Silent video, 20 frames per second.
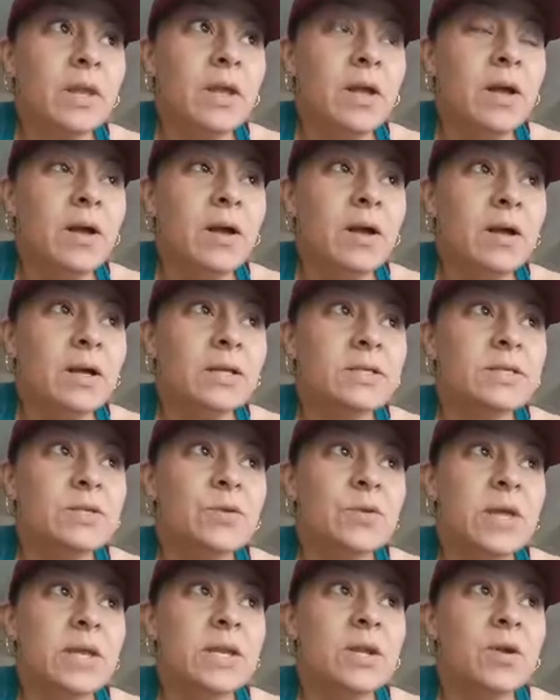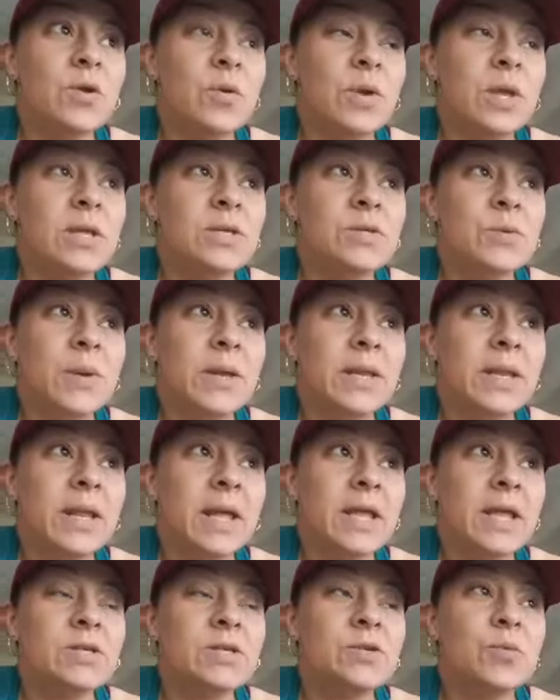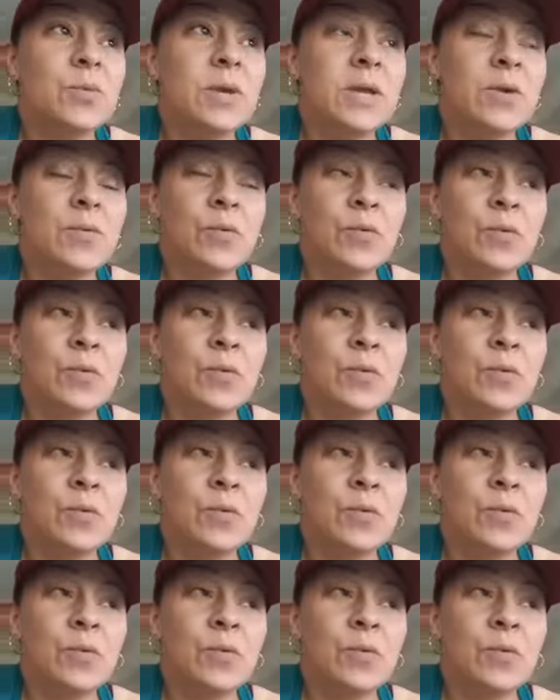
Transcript: uh, so then, okay, so at night, so we get,